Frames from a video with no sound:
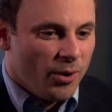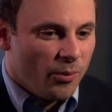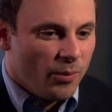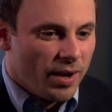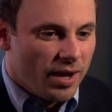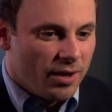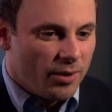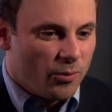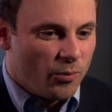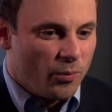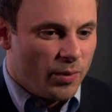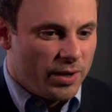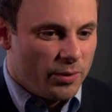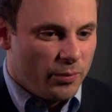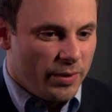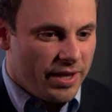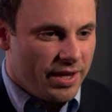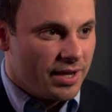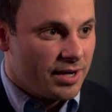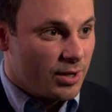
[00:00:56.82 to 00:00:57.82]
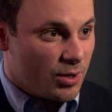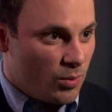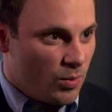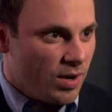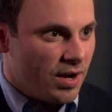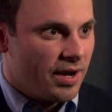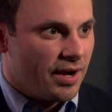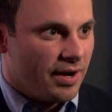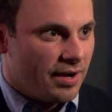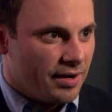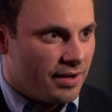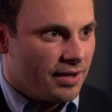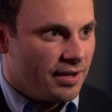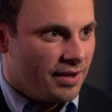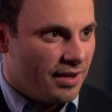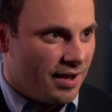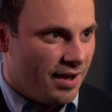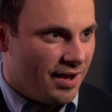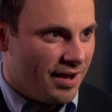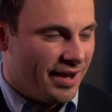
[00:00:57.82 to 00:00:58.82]
Well, when we got acquired,
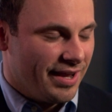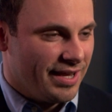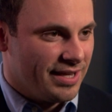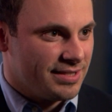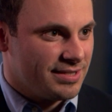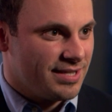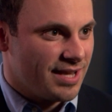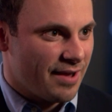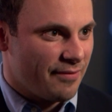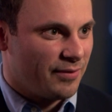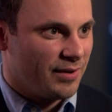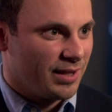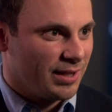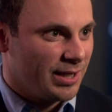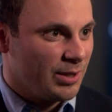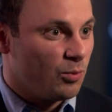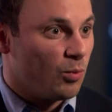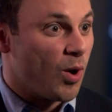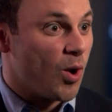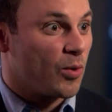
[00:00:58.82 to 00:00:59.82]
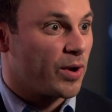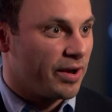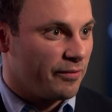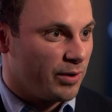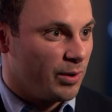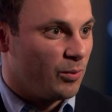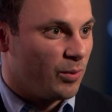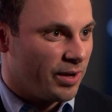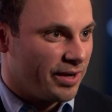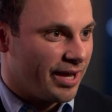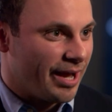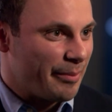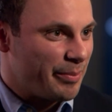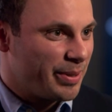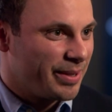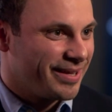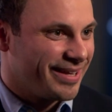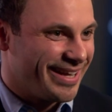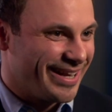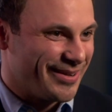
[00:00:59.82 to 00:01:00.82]
it definitely woke everyone up.
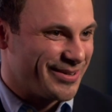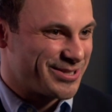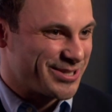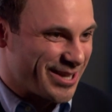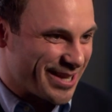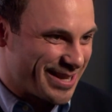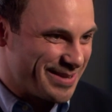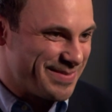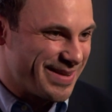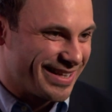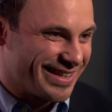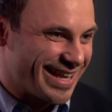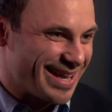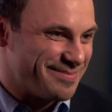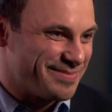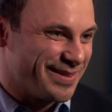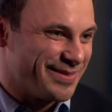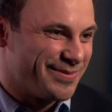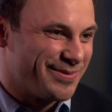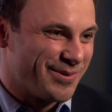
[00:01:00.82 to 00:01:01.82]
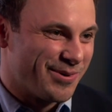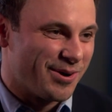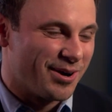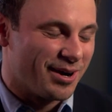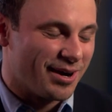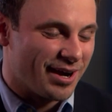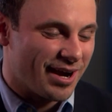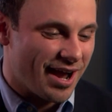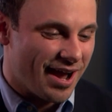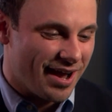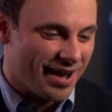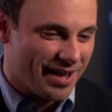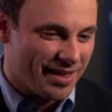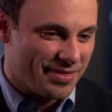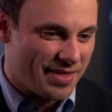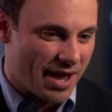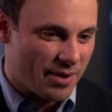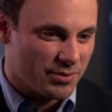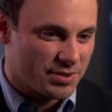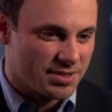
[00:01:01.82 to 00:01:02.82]
And I was talking about that before.
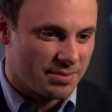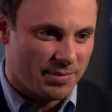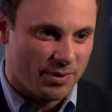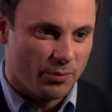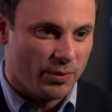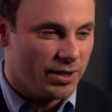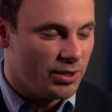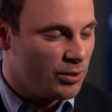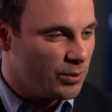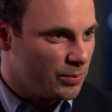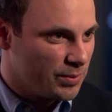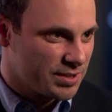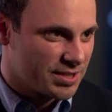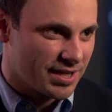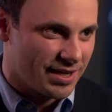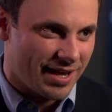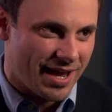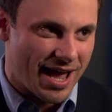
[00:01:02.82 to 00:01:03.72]
That was something we knew was going to